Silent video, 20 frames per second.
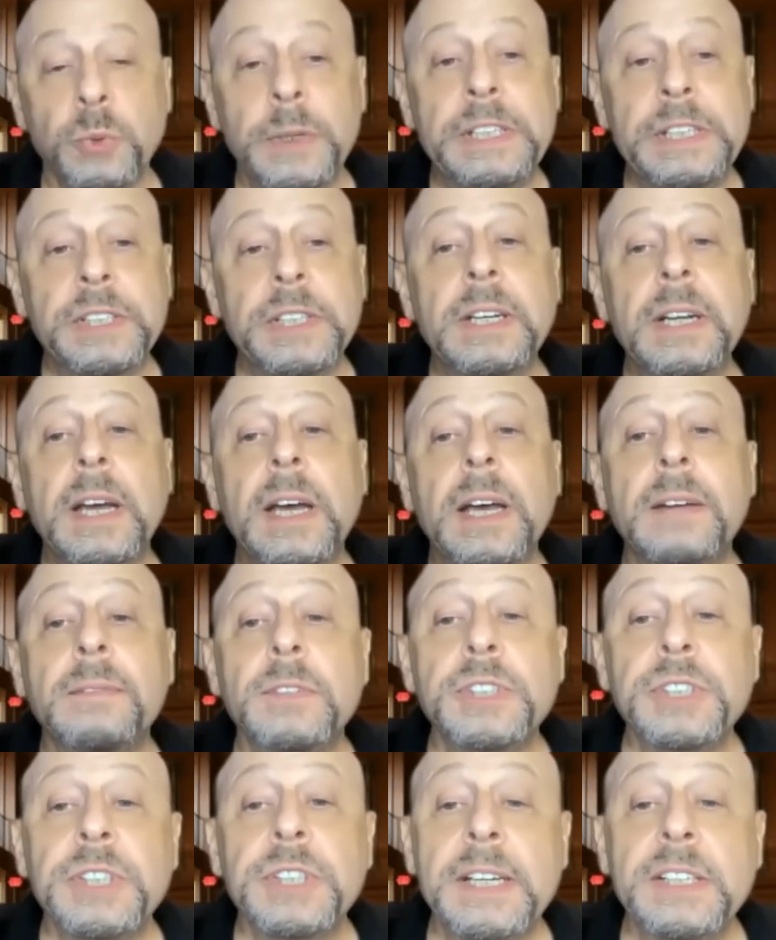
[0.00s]
recent
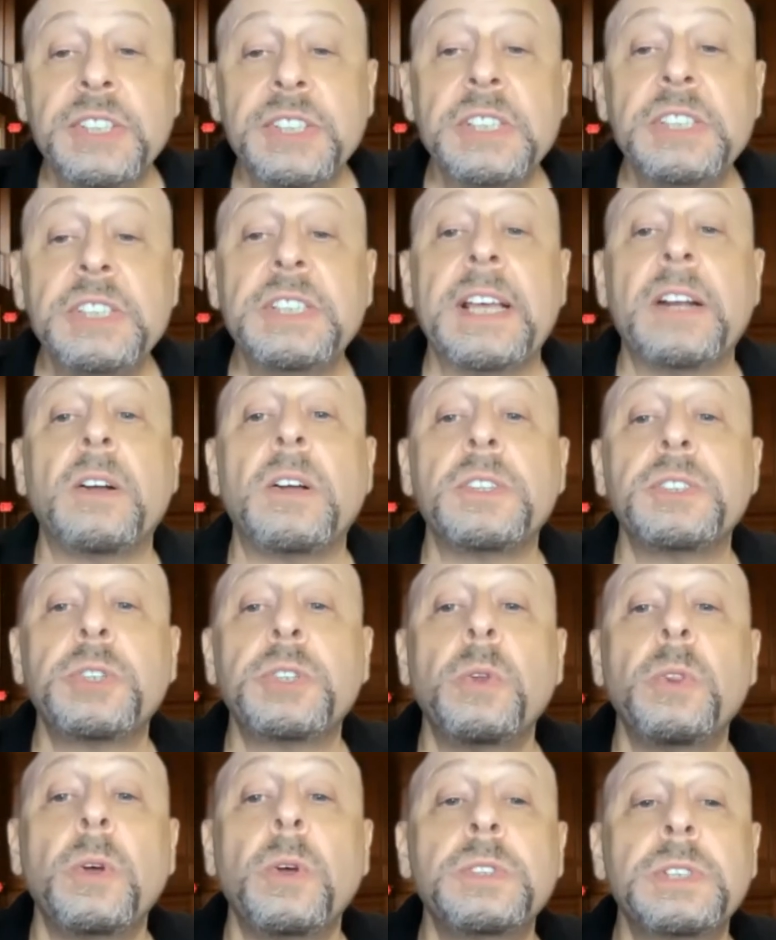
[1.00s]
conversations and
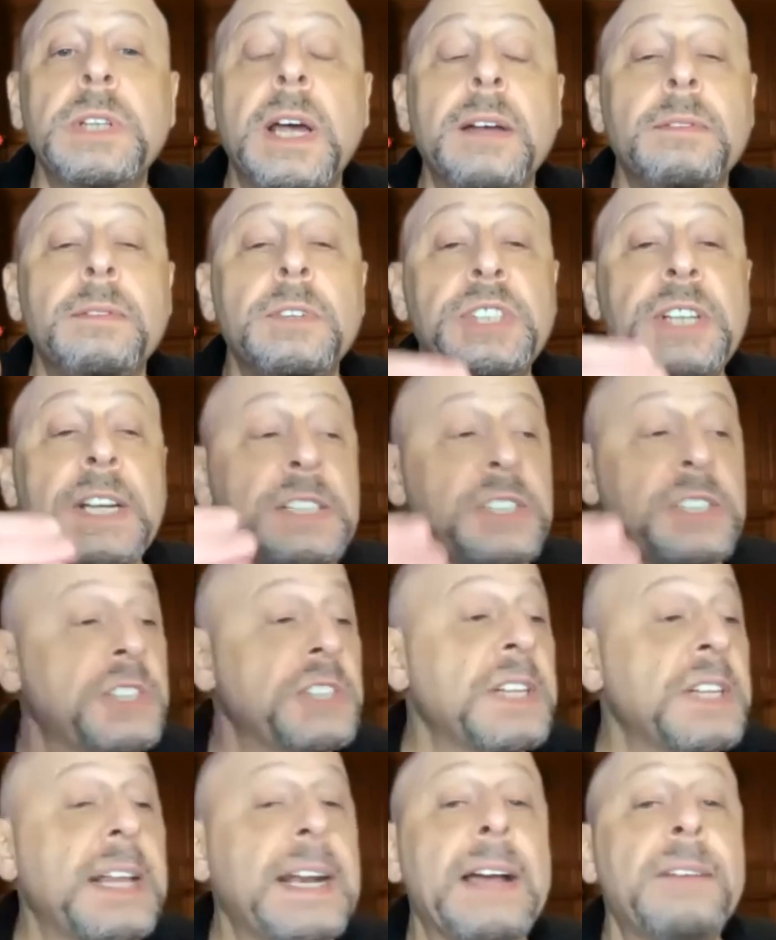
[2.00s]
also those conversations
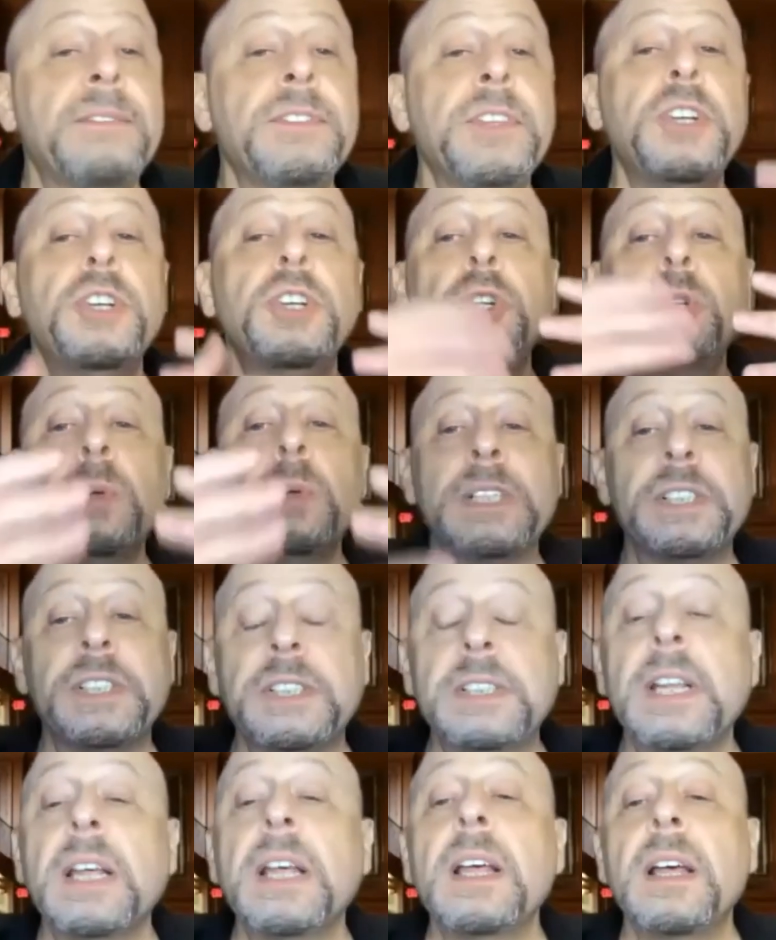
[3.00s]
that have the
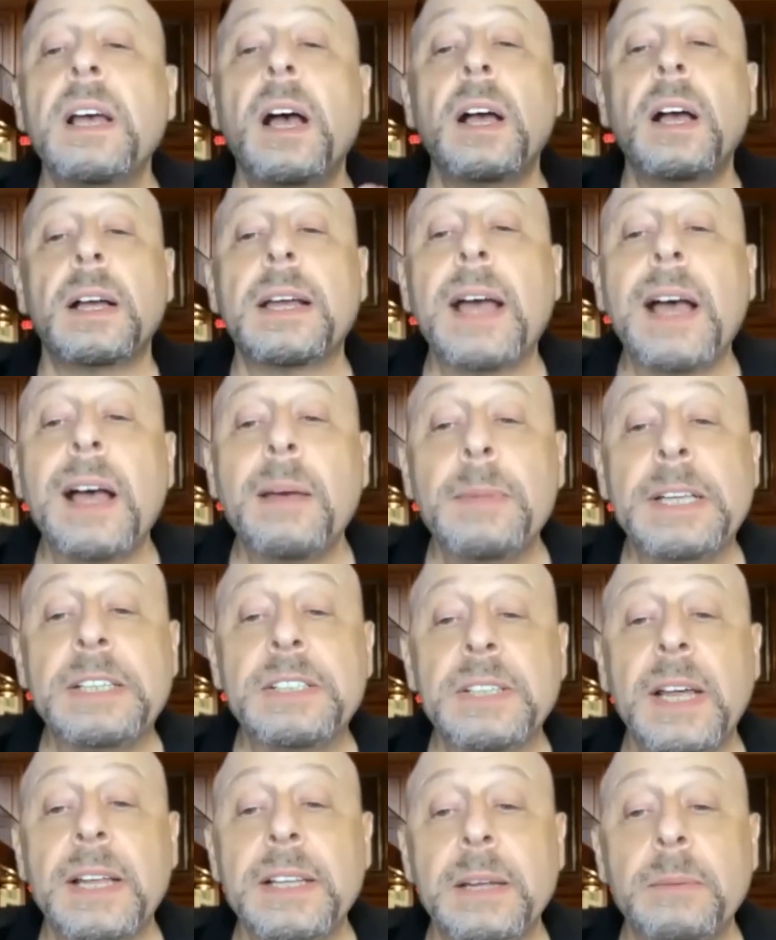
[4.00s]
newest
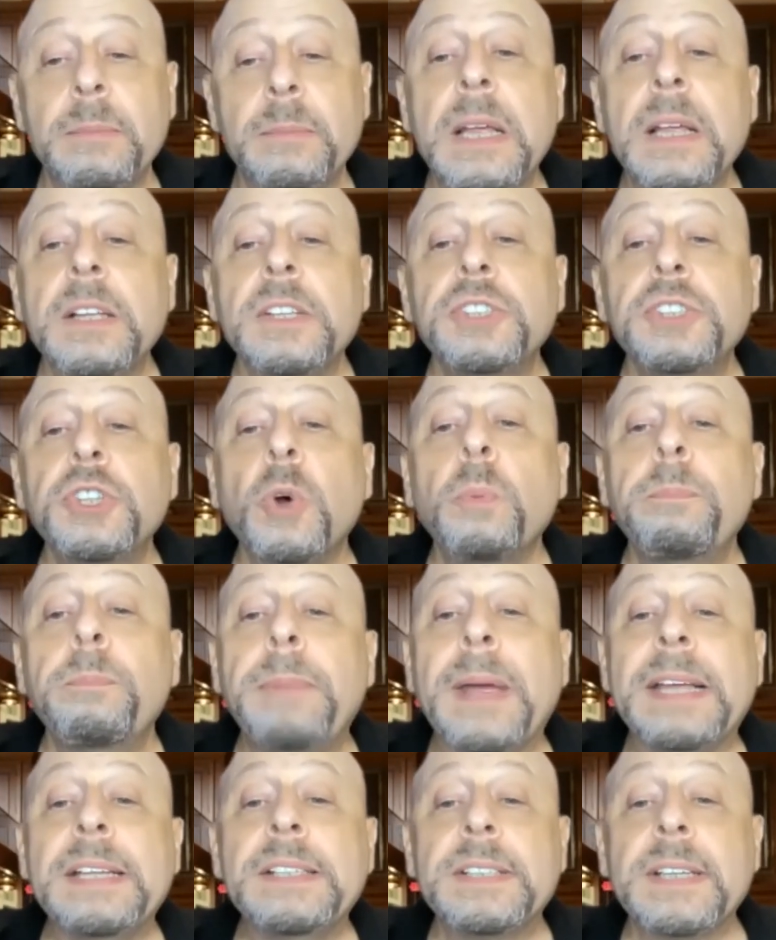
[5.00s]
comments on them. So
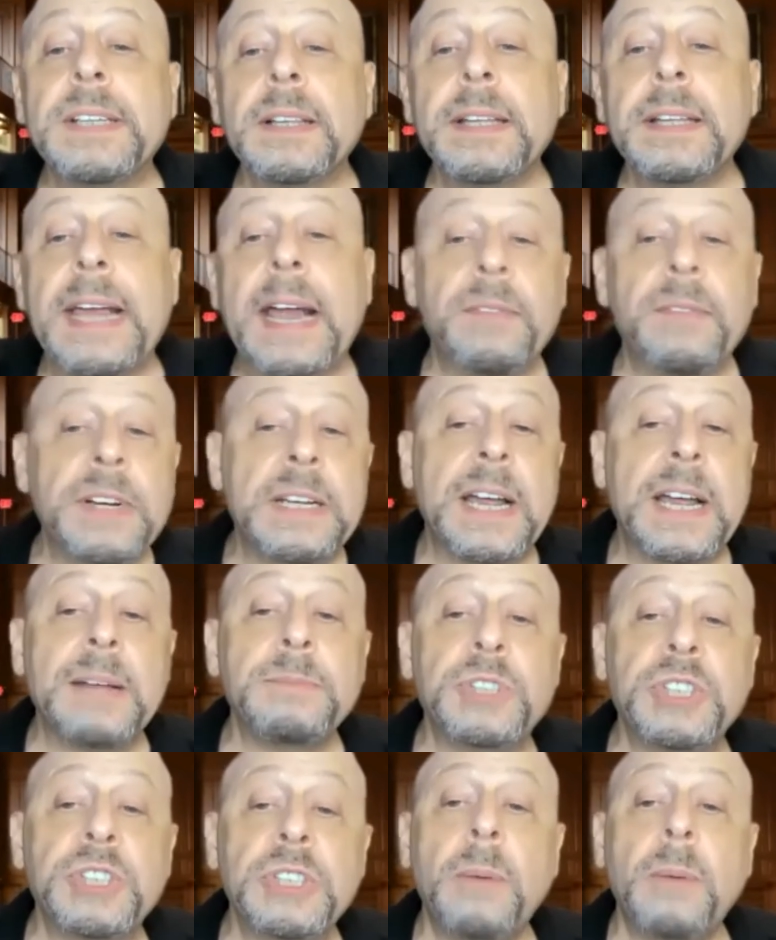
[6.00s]
basically, every time
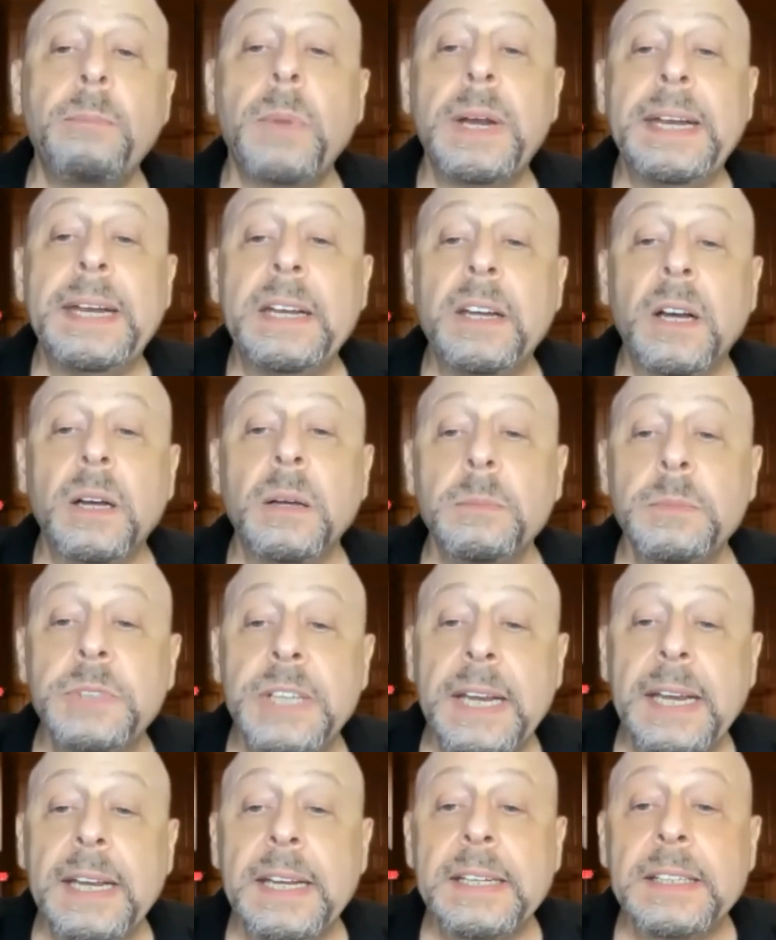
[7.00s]
somebody comes
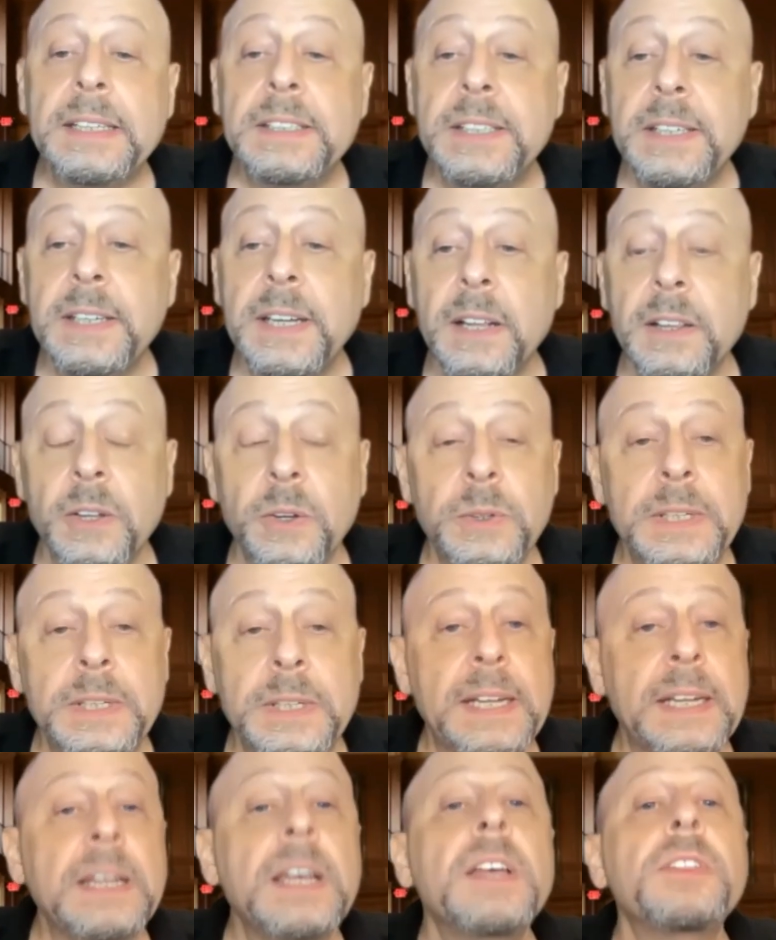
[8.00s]
into
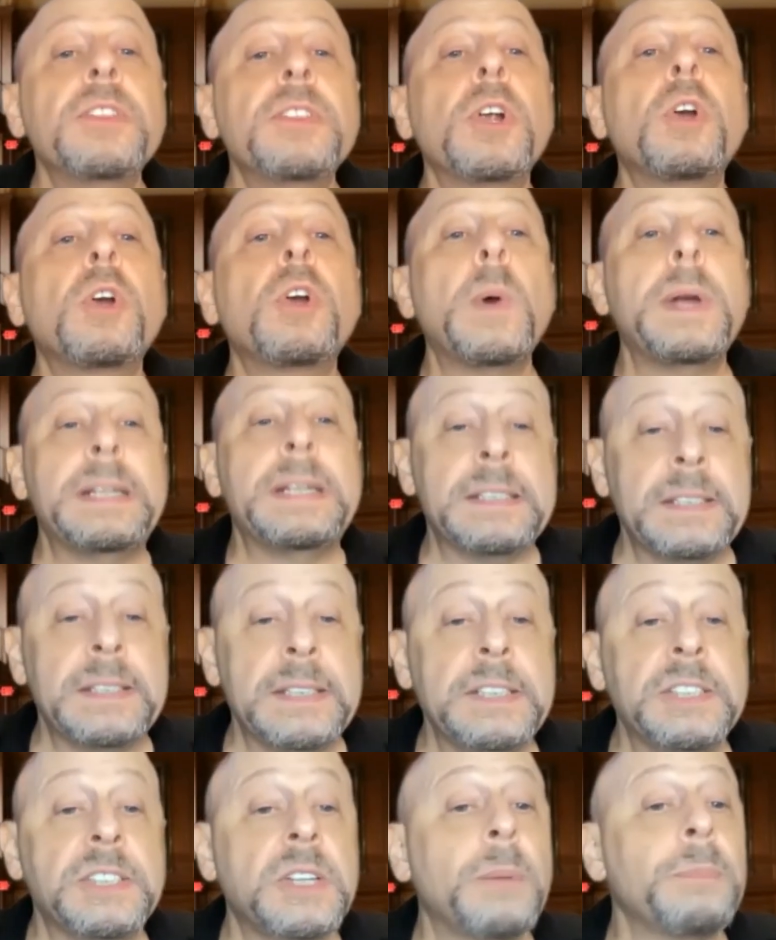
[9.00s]
Yellowdig, they're going to
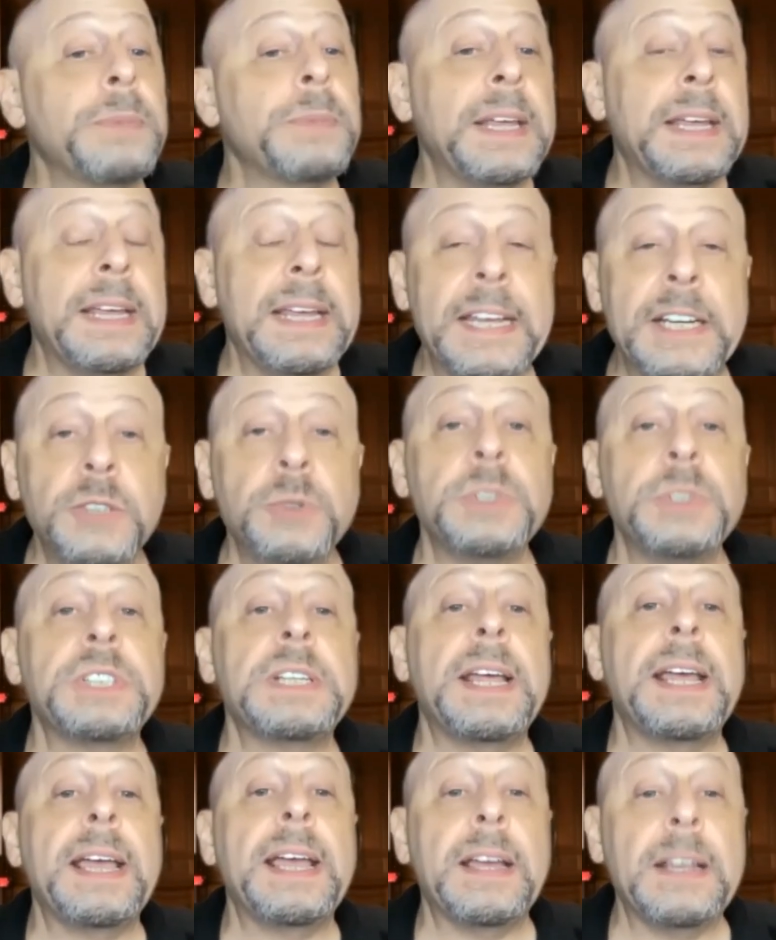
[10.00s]
see something
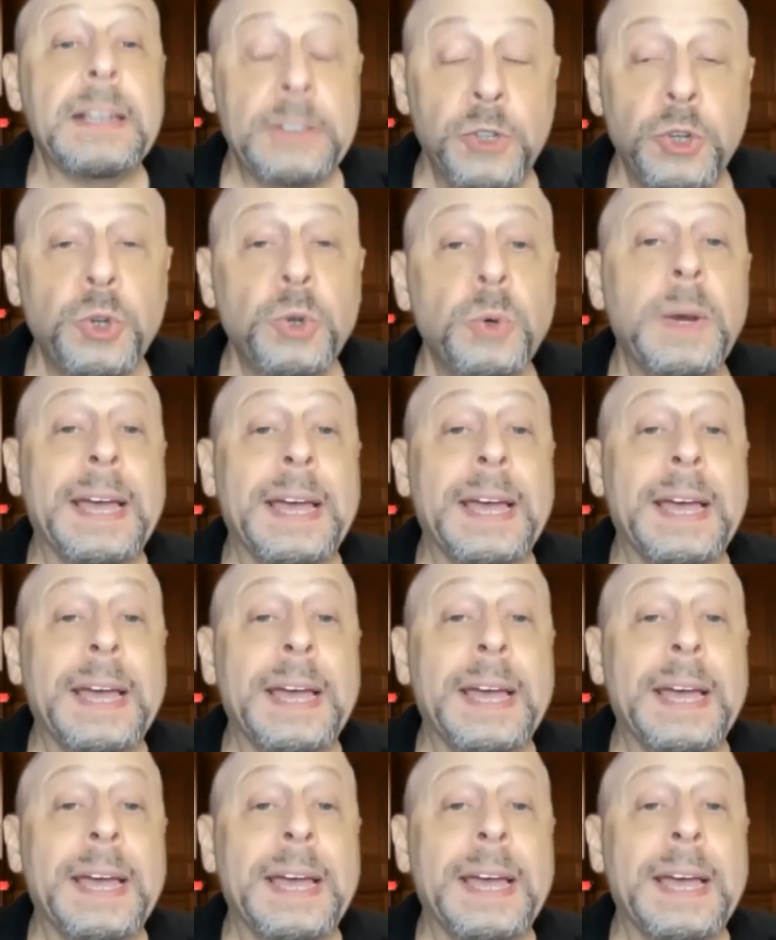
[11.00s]
interesting, new,